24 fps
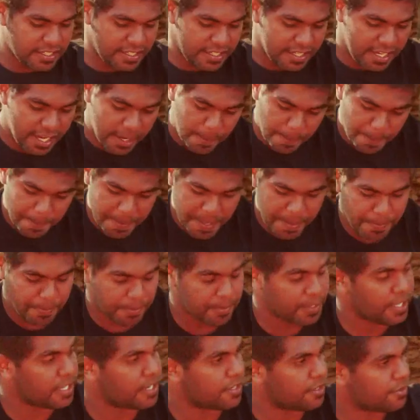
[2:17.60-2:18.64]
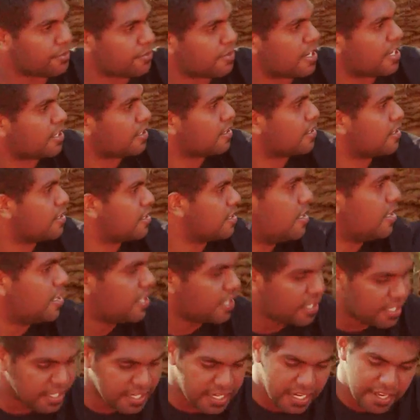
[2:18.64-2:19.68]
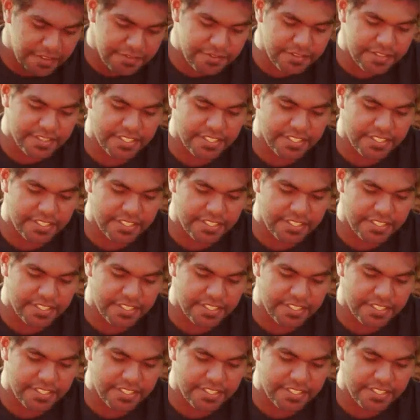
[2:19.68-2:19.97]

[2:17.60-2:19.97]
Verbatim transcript: than young people getting drunk and having